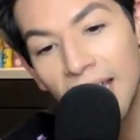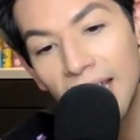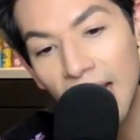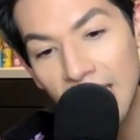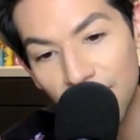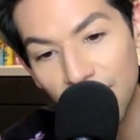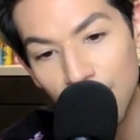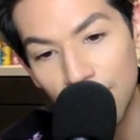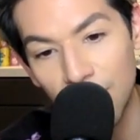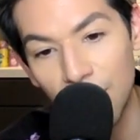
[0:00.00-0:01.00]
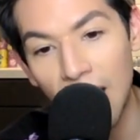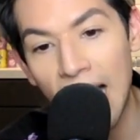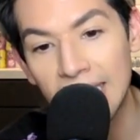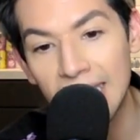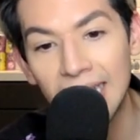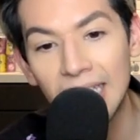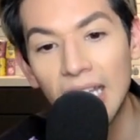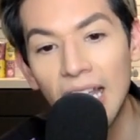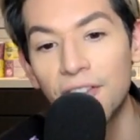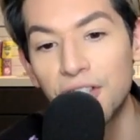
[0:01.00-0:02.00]
Yes, for those of you that are asking in the
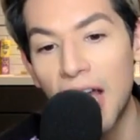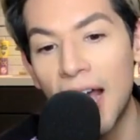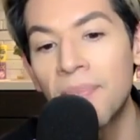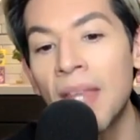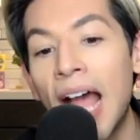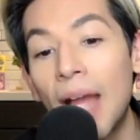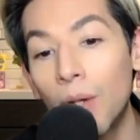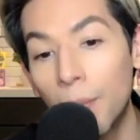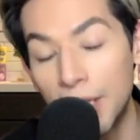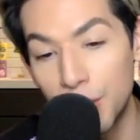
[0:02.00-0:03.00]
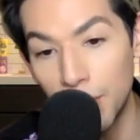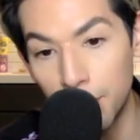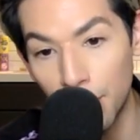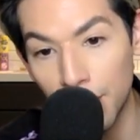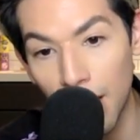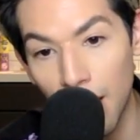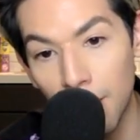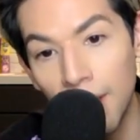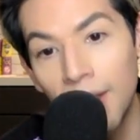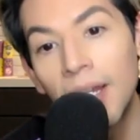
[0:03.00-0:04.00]
live chat, chat. I will be doing book club.